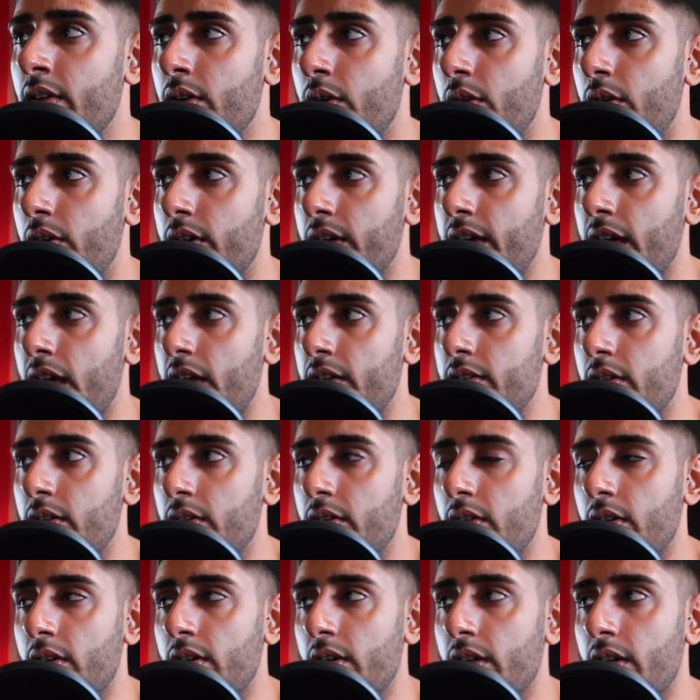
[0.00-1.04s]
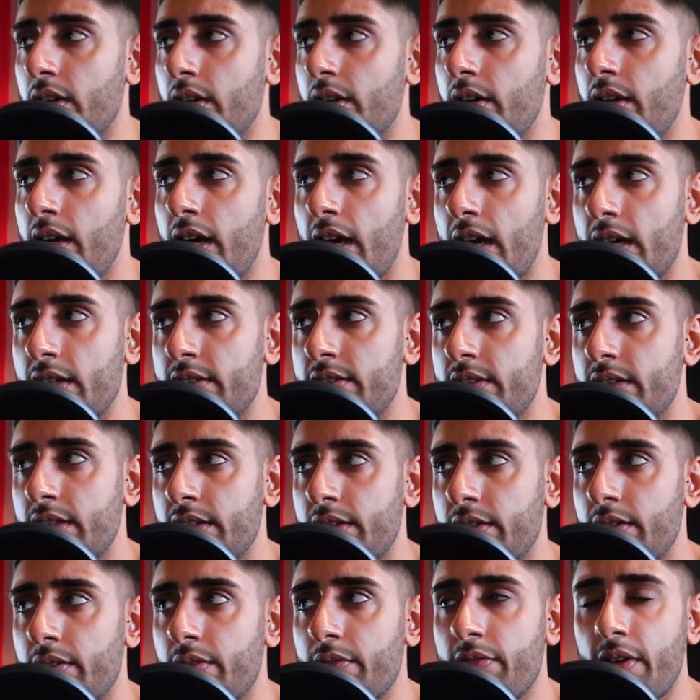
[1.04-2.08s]
or count no longer has
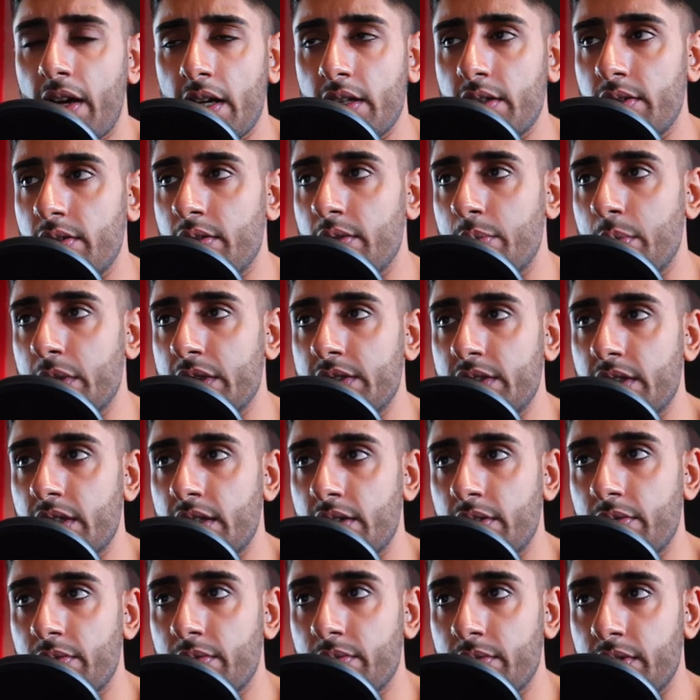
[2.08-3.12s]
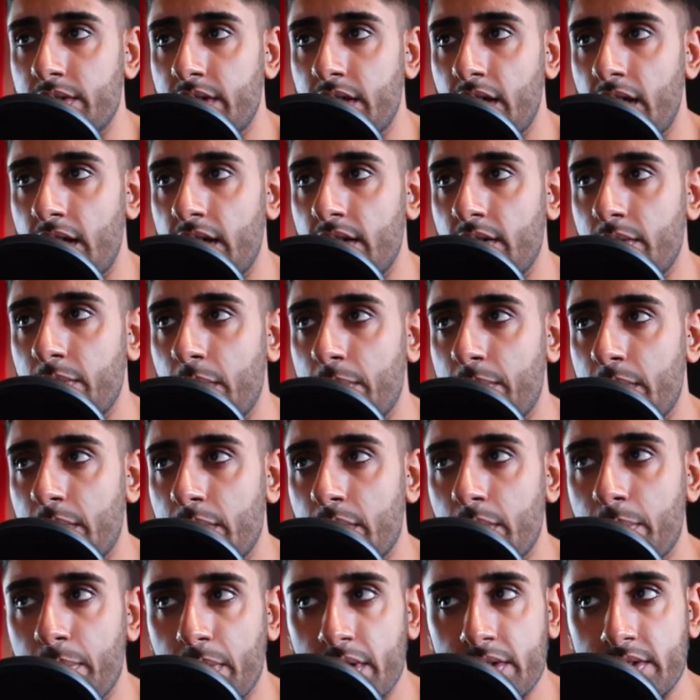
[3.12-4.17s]
the value which it retained when we
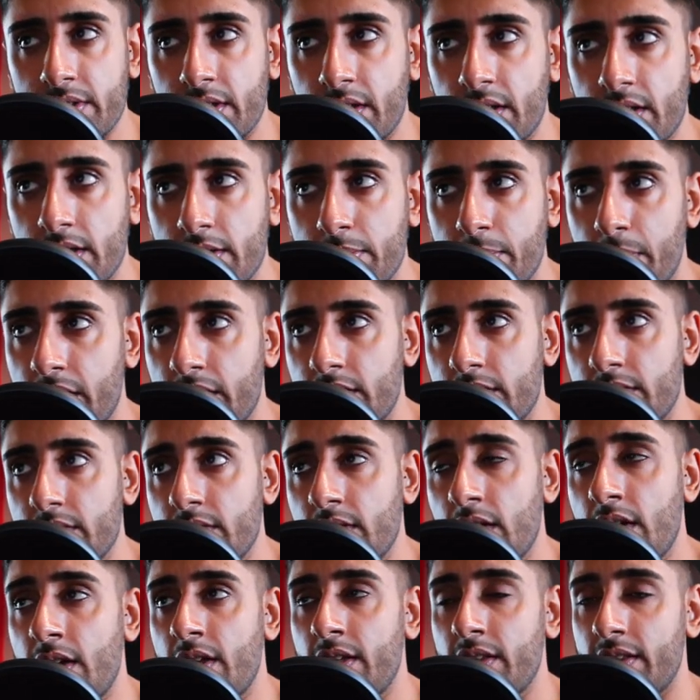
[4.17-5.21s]
were pressing these buttons,